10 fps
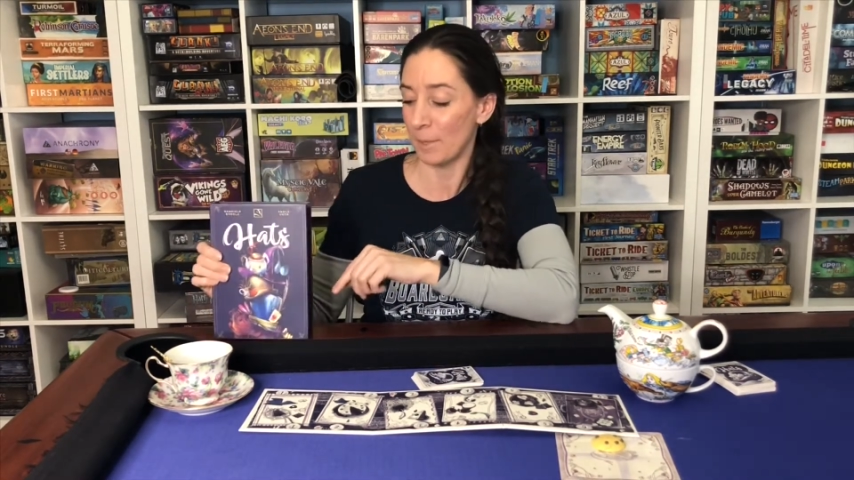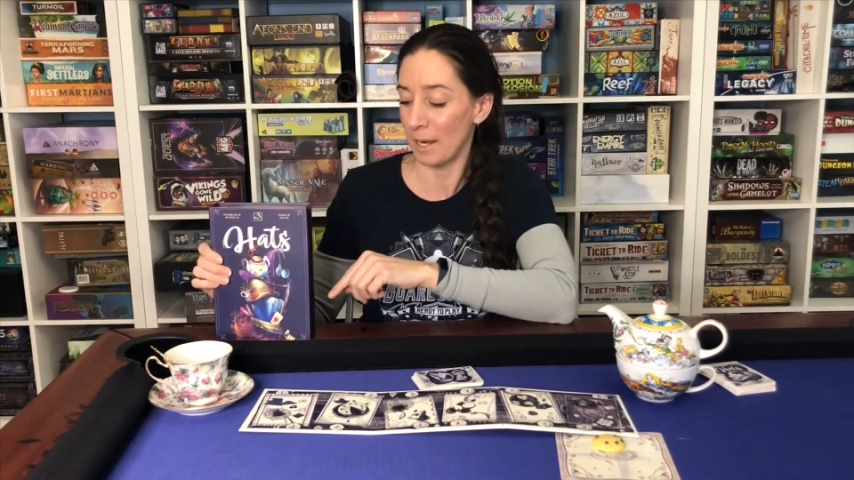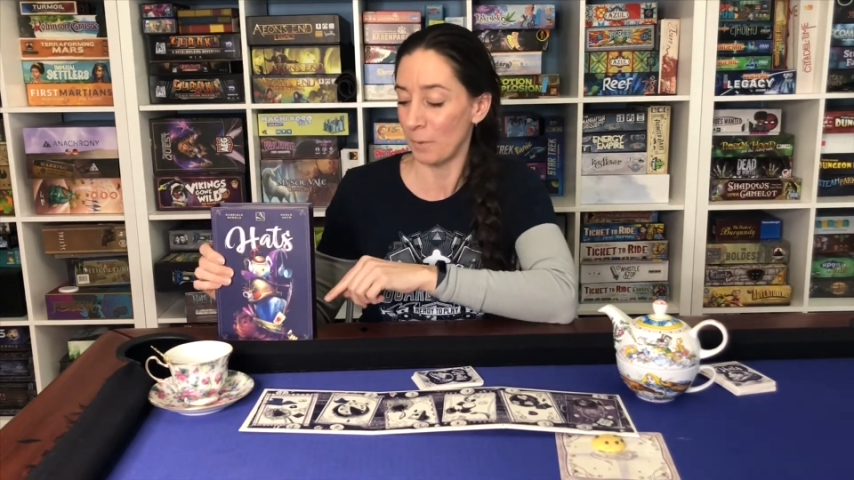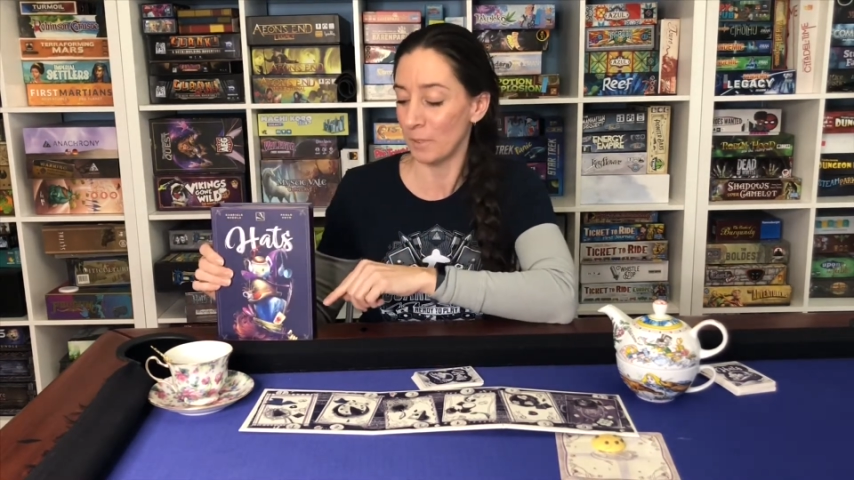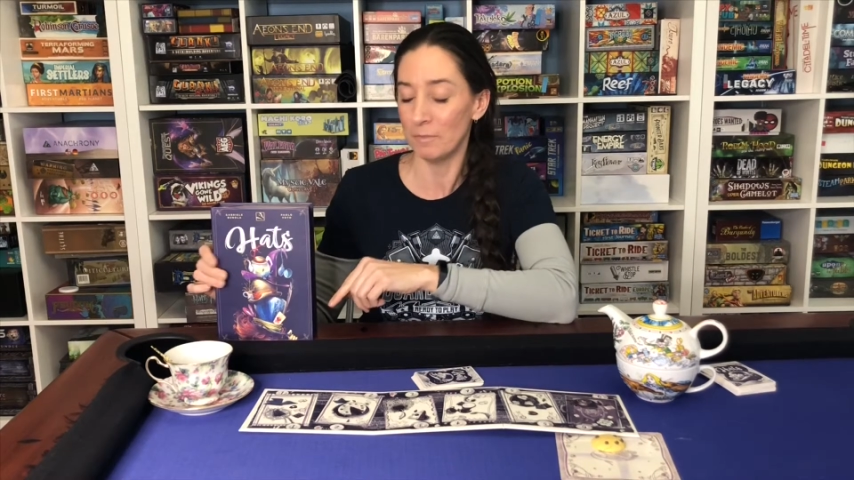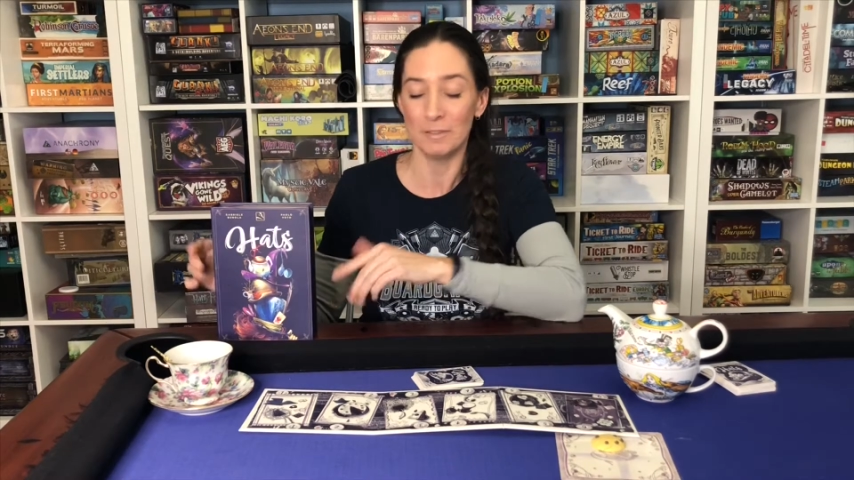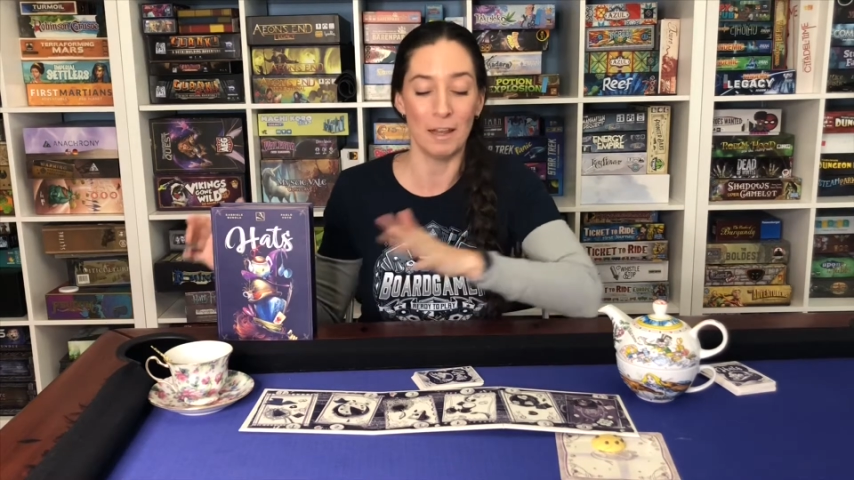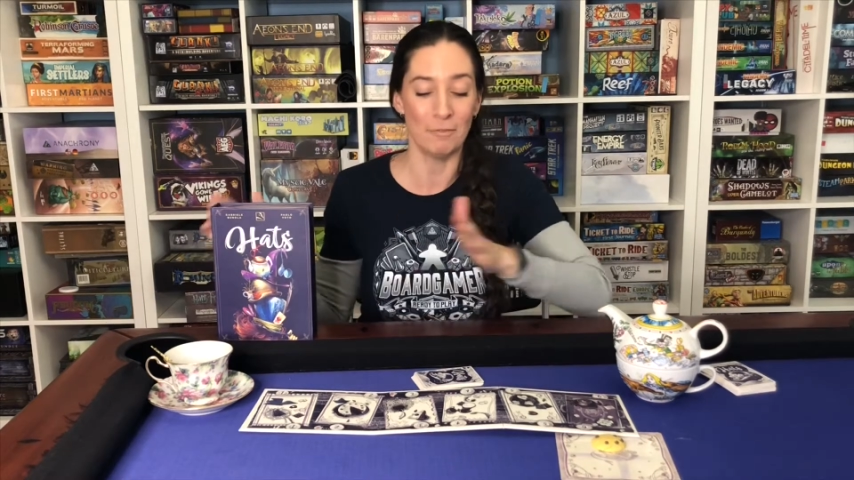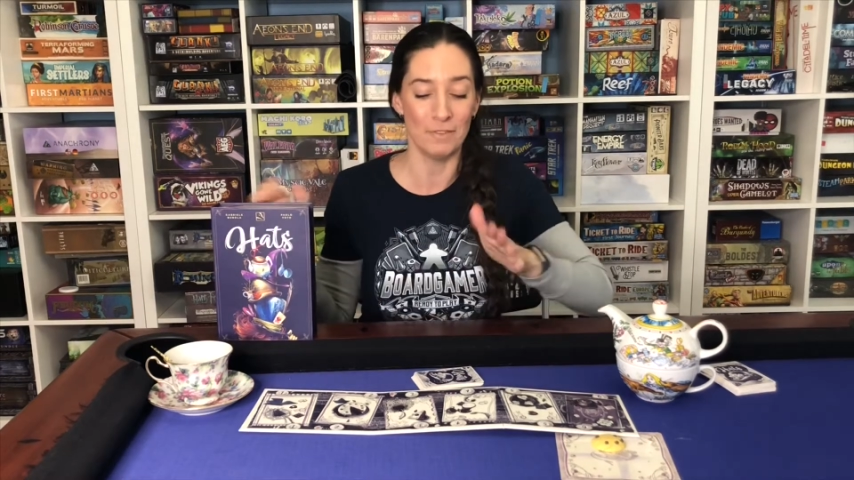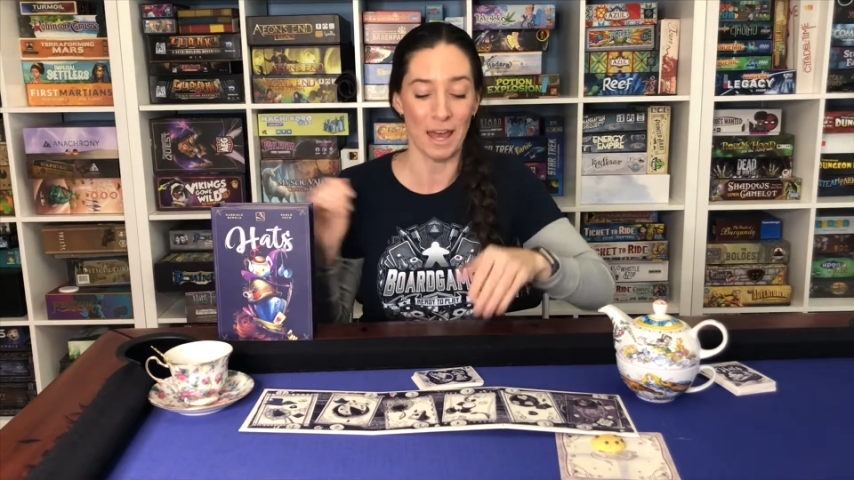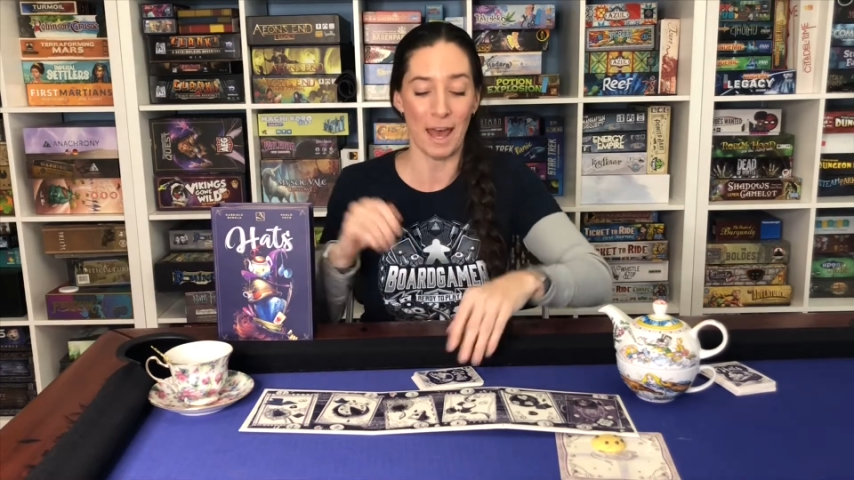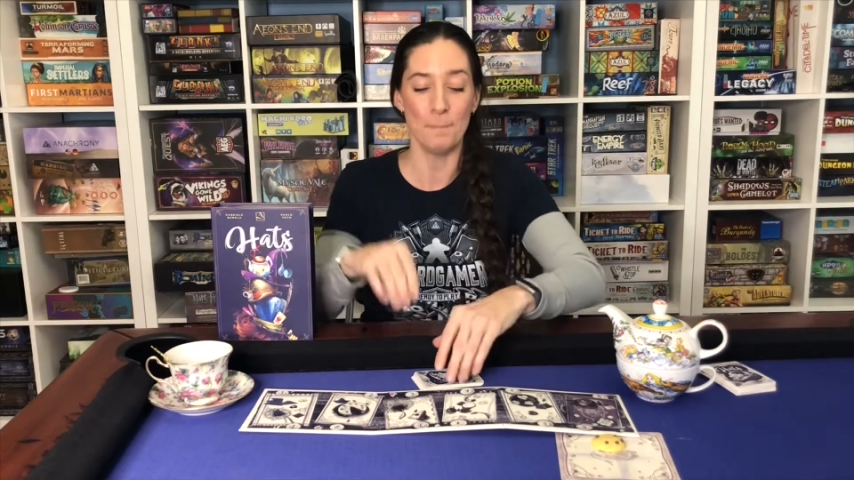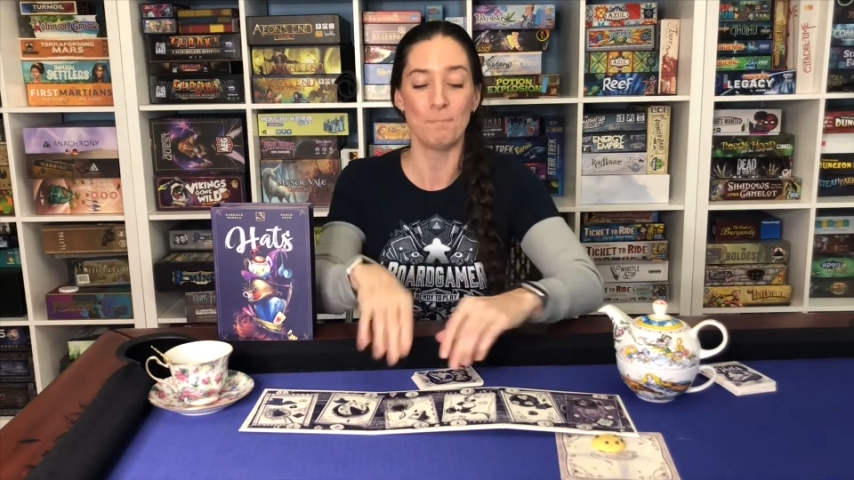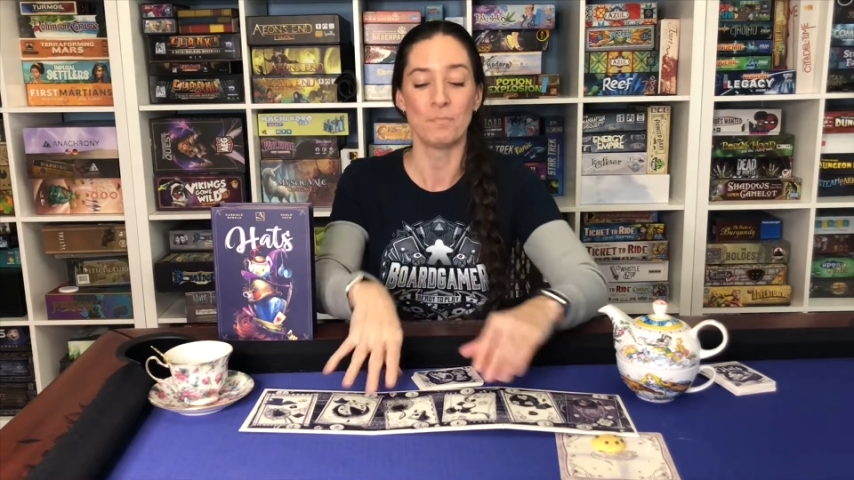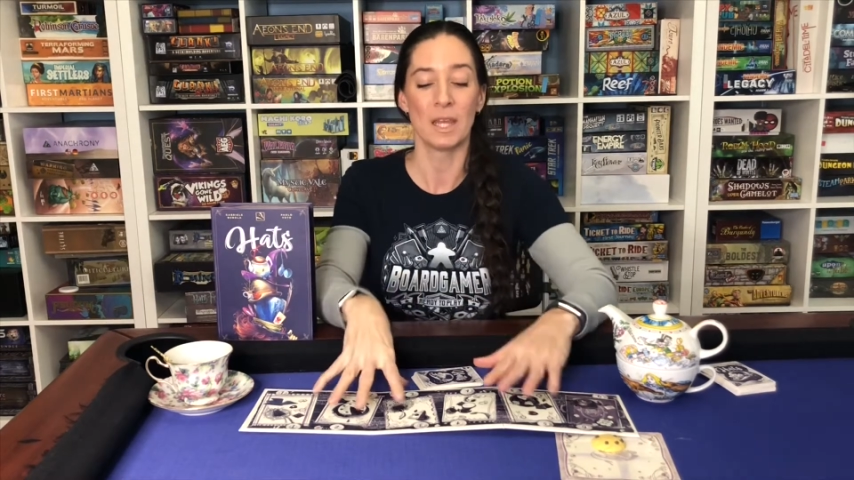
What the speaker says: and I would have loved that.